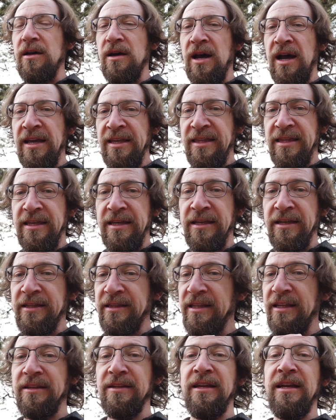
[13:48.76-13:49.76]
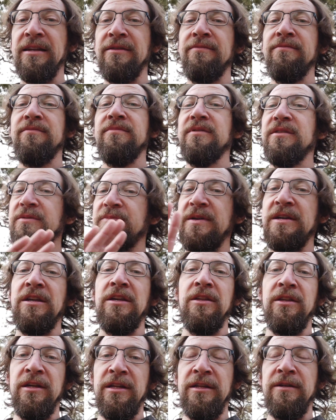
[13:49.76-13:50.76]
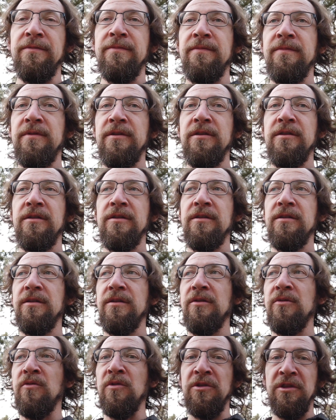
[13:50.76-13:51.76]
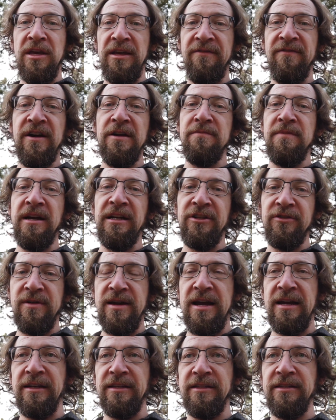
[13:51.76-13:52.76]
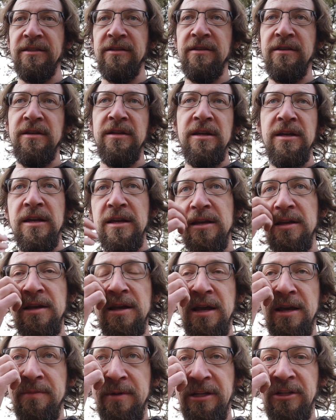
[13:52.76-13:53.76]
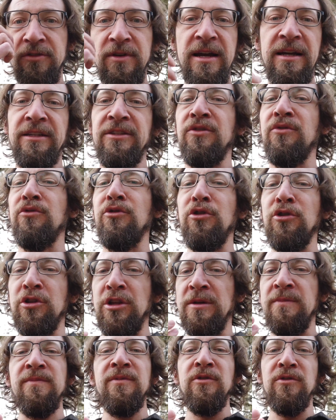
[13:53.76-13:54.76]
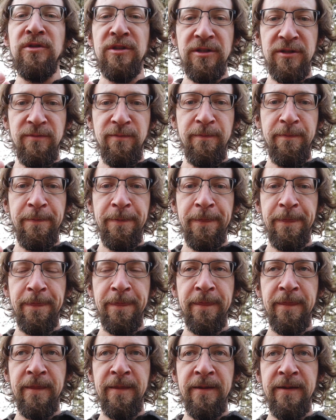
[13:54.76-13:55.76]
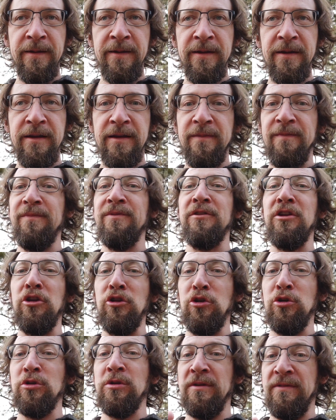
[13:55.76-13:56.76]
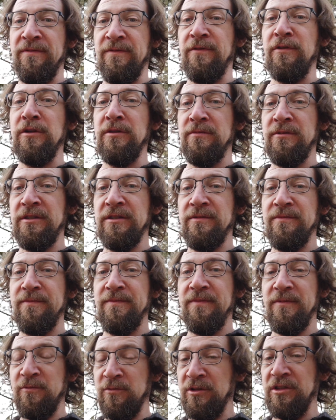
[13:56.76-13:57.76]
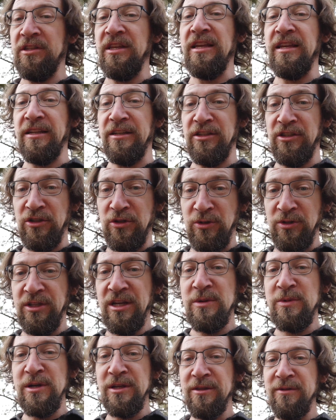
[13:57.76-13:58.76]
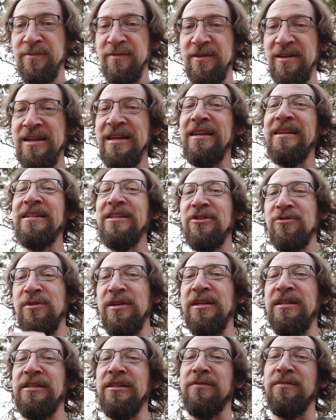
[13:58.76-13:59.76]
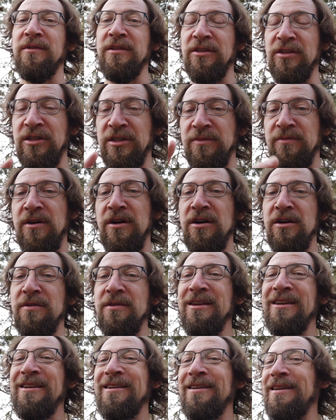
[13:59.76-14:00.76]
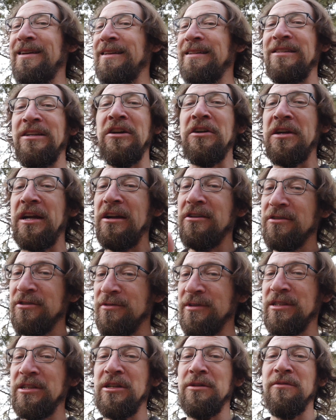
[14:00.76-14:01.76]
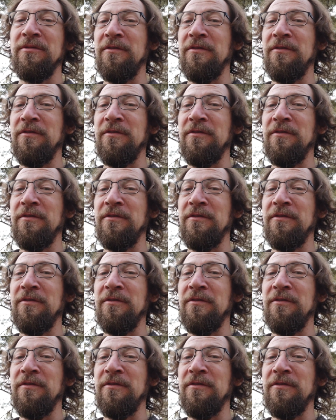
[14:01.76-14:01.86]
I think, and again, speculating, when they find my tracks, and my tracks don't look like boots, but they look like foots, which they can associate with, it intrigues them because it's small, it's uncharacteristic of